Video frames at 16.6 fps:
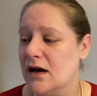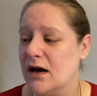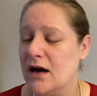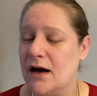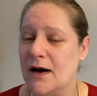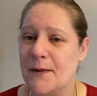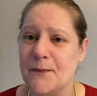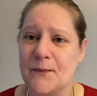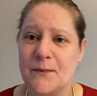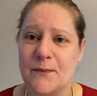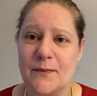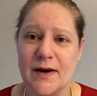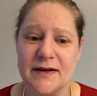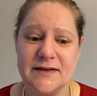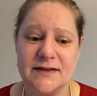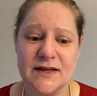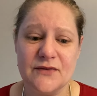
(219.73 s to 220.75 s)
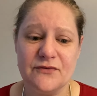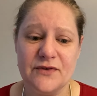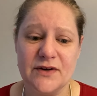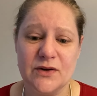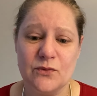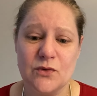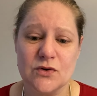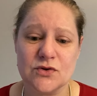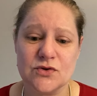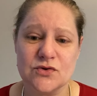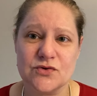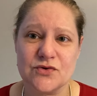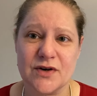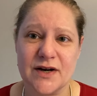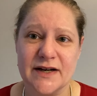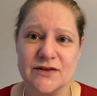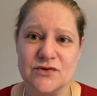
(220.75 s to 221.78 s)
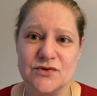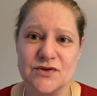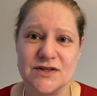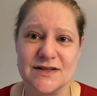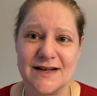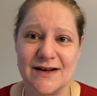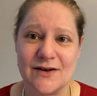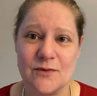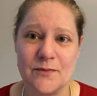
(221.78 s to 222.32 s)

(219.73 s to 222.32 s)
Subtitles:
I definitely want to try to stack